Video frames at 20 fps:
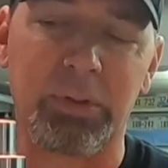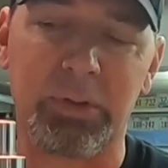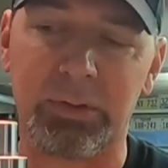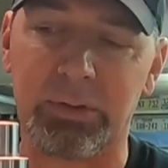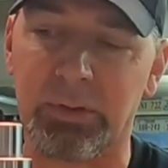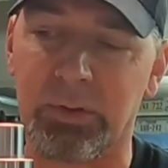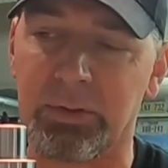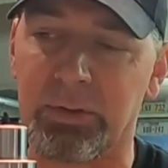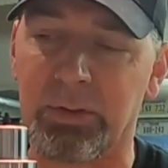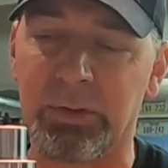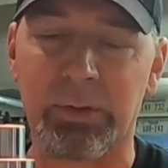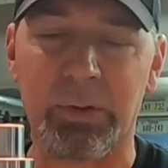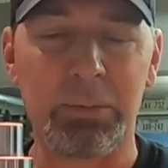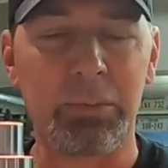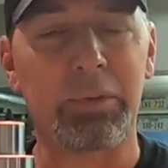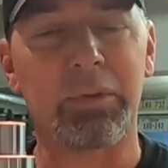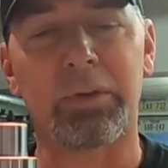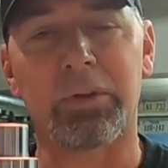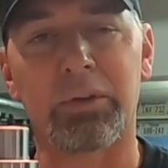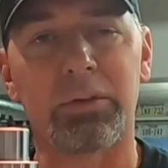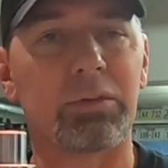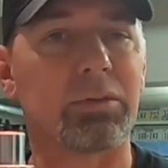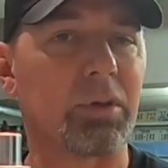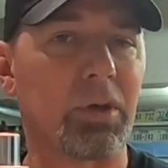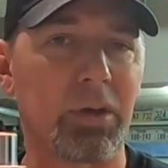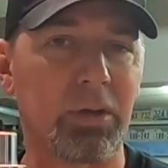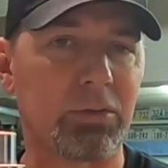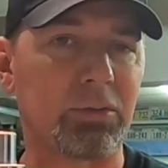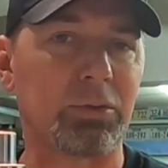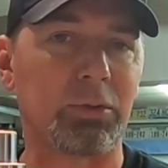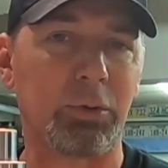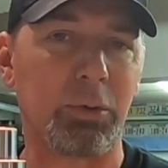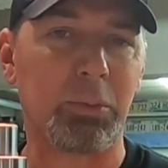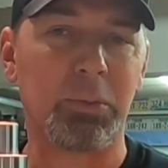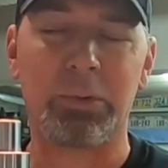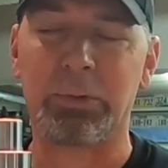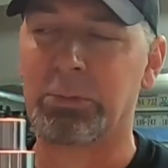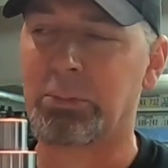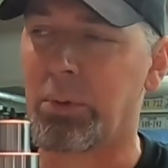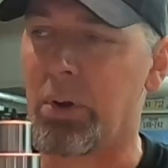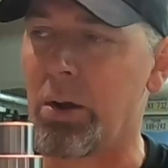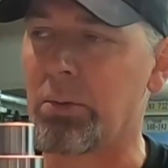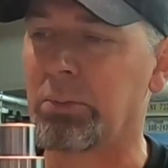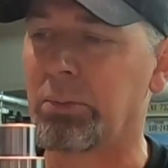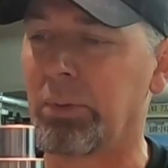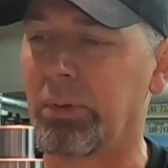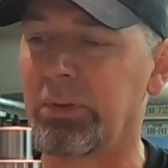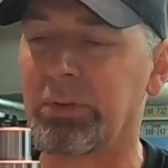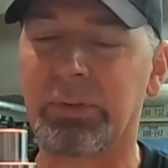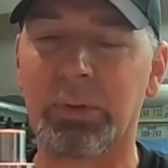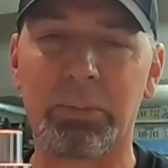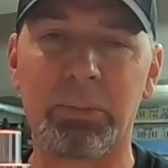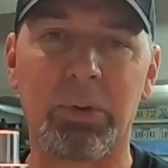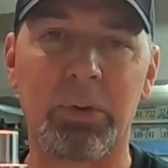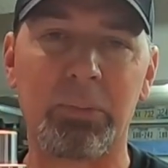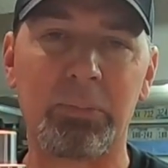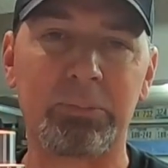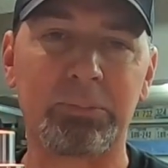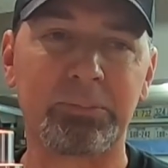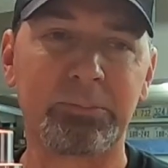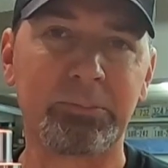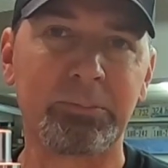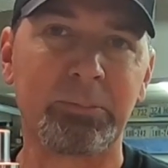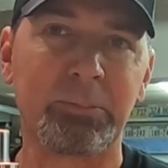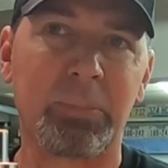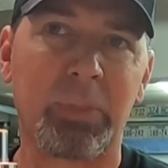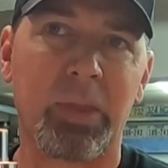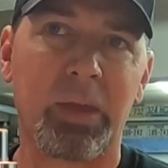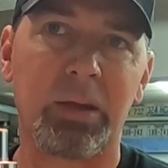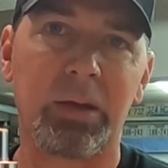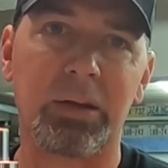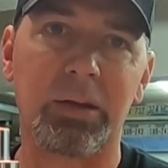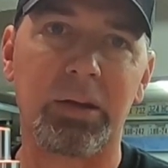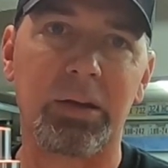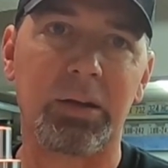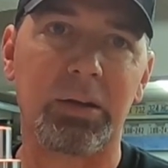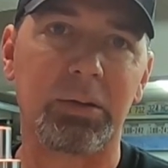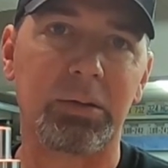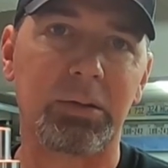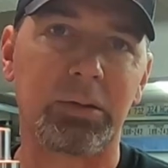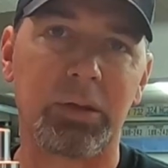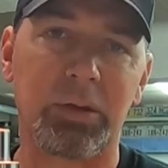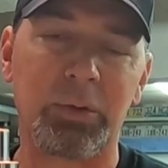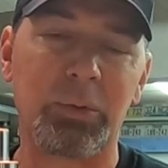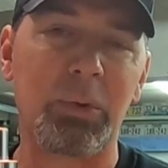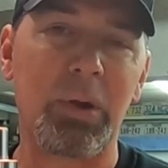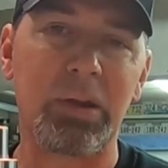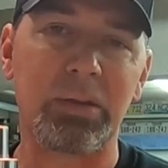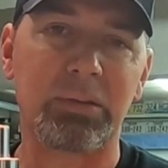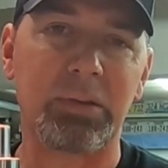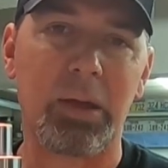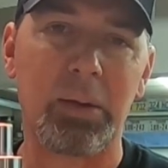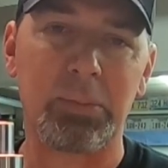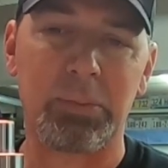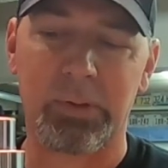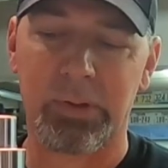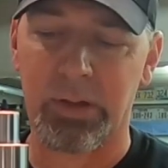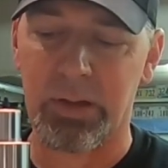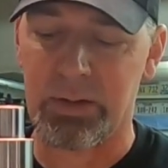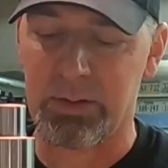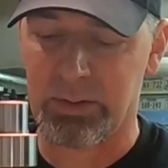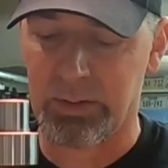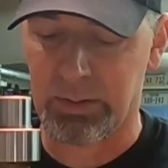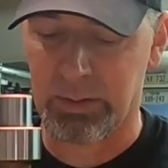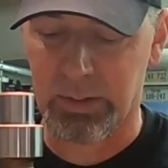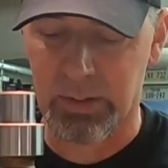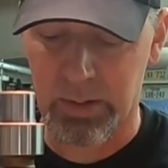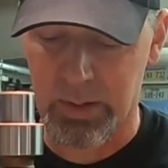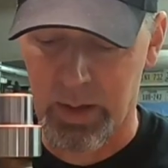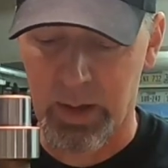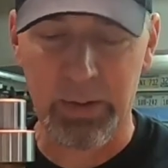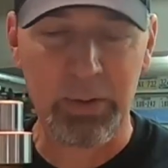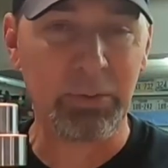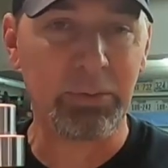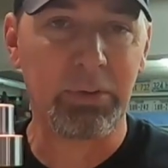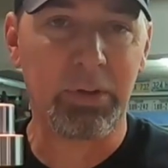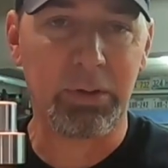of these engines. I'm going to assume it's probably someone in a race application. I don't